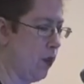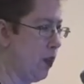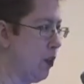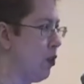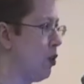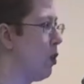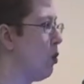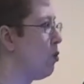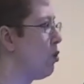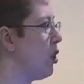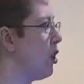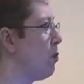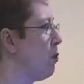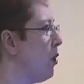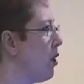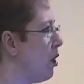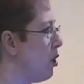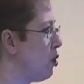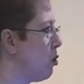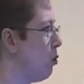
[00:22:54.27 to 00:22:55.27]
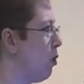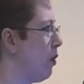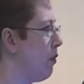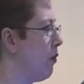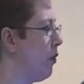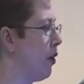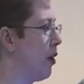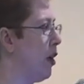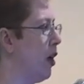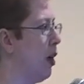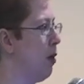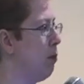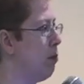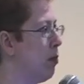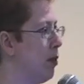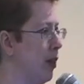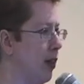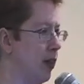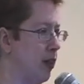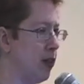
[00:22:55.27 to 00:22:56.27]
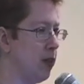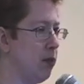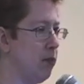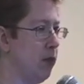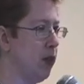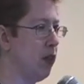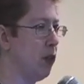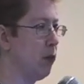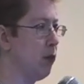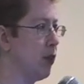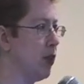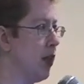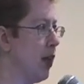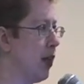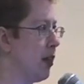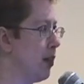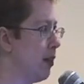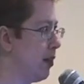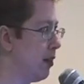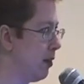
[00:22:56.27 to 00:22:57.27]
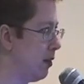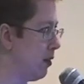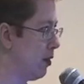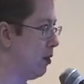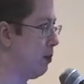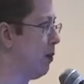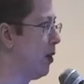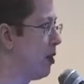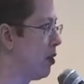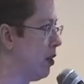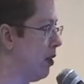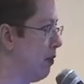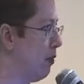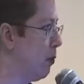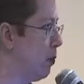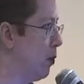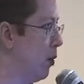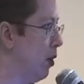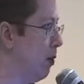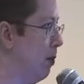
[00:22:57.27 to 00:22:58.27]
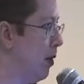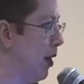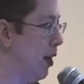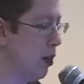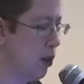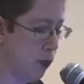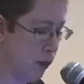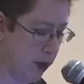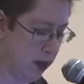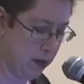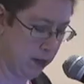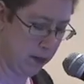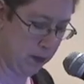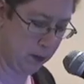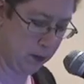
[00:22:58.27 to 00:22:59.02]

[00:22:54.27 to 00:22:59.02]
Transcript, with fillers: So just because you work for a company doesn't mean you're protected, especially if you're part of management.